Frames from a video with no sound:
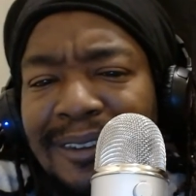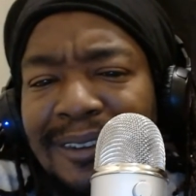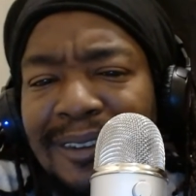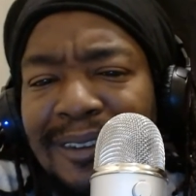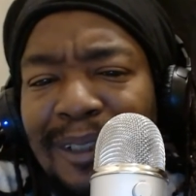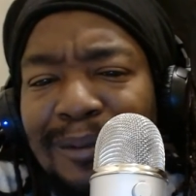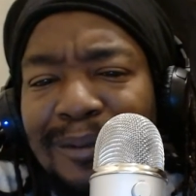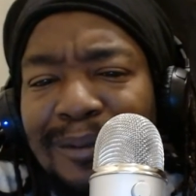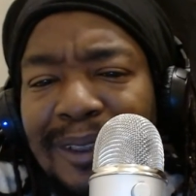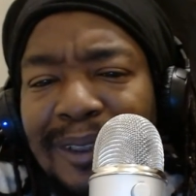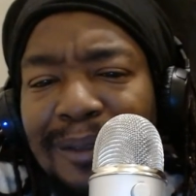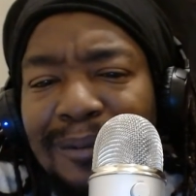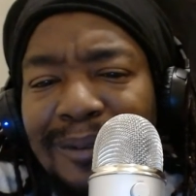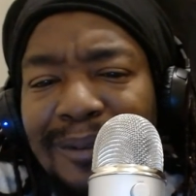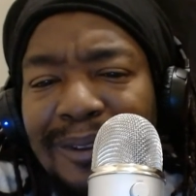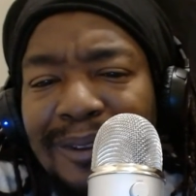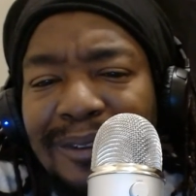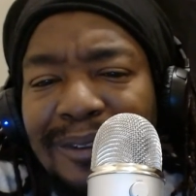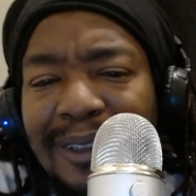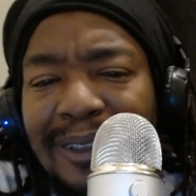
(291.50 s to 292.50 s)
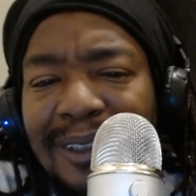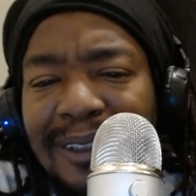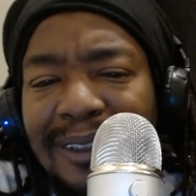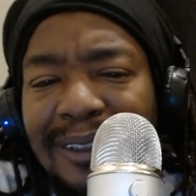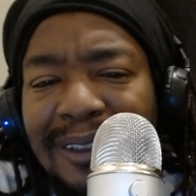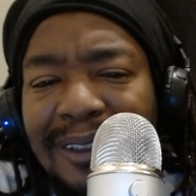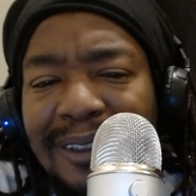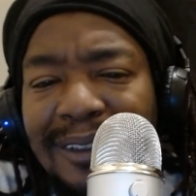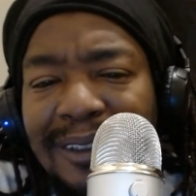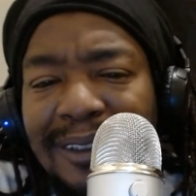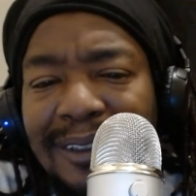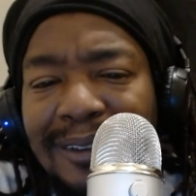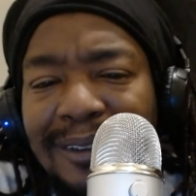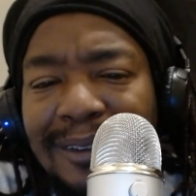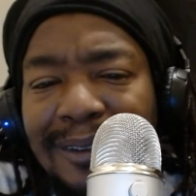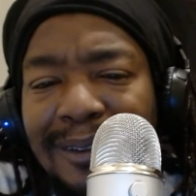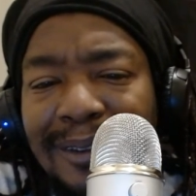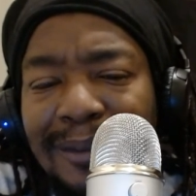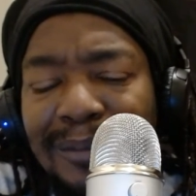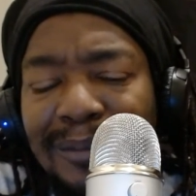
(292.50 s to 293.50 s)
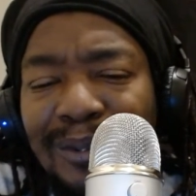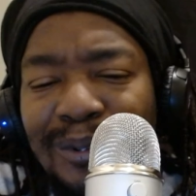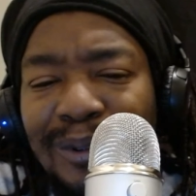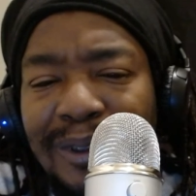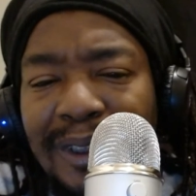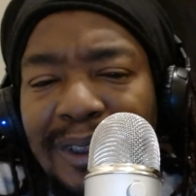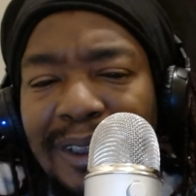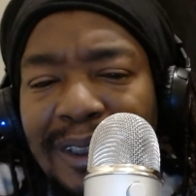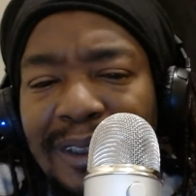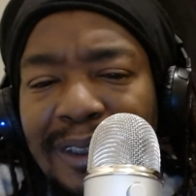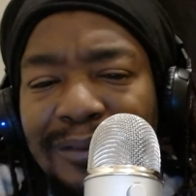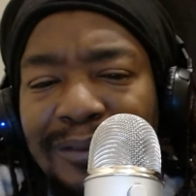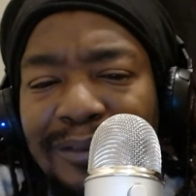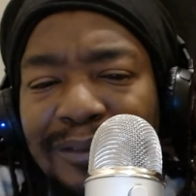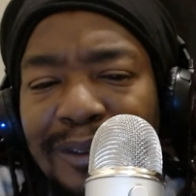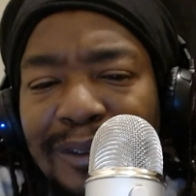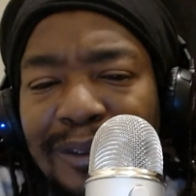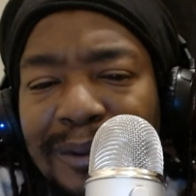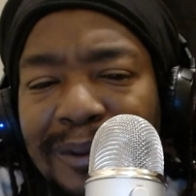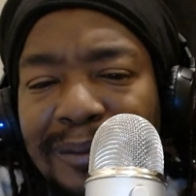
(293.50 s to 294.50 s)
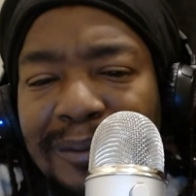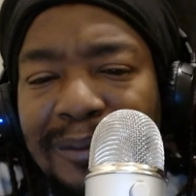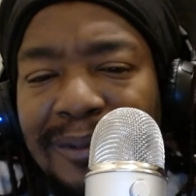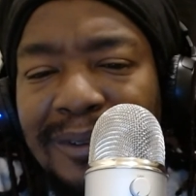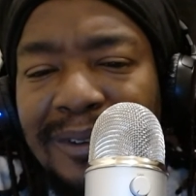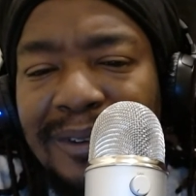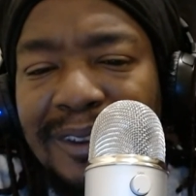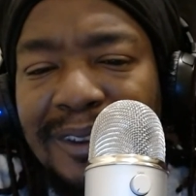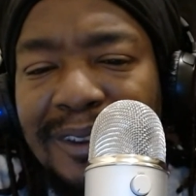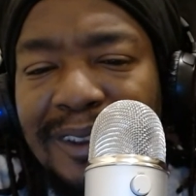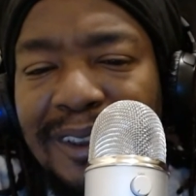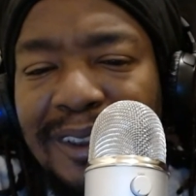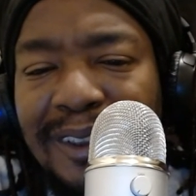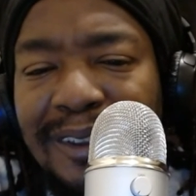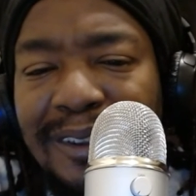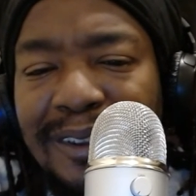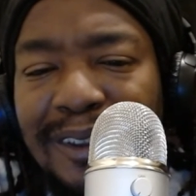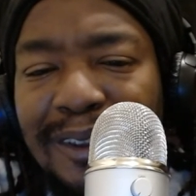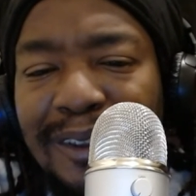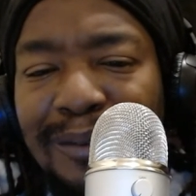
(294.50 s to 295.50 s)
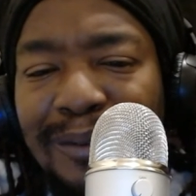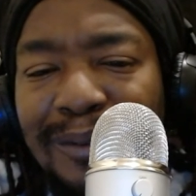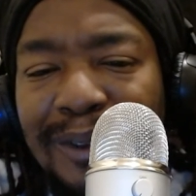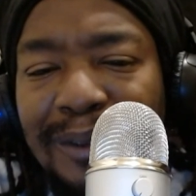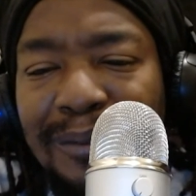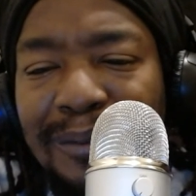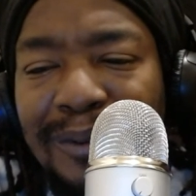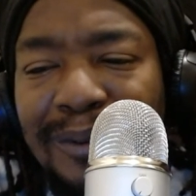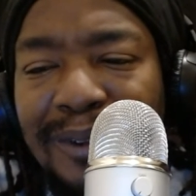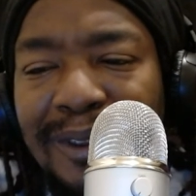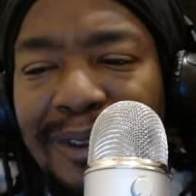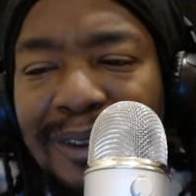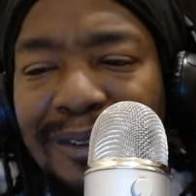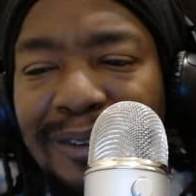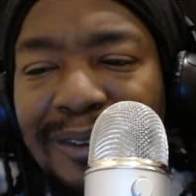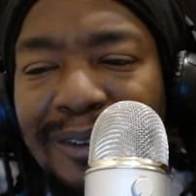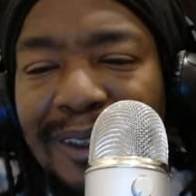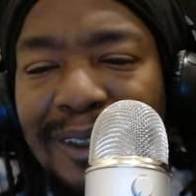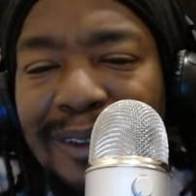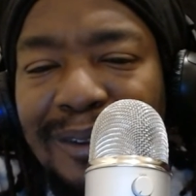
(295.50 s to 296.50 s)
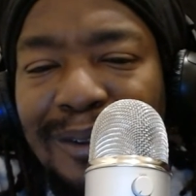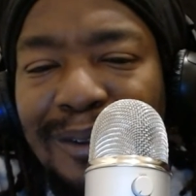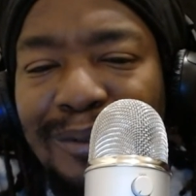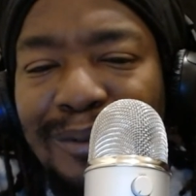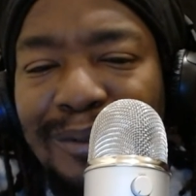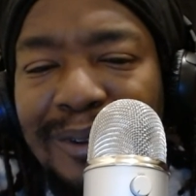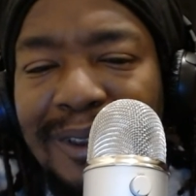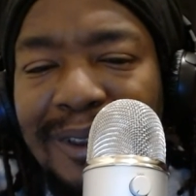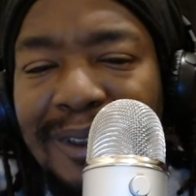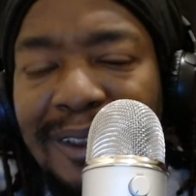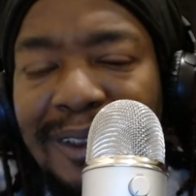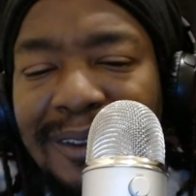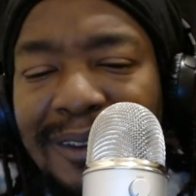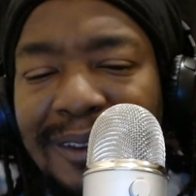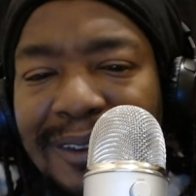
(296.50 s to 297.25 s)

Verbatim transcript: I would have tried to get a decent number on the half from him. Seeing what he was trying to do with that.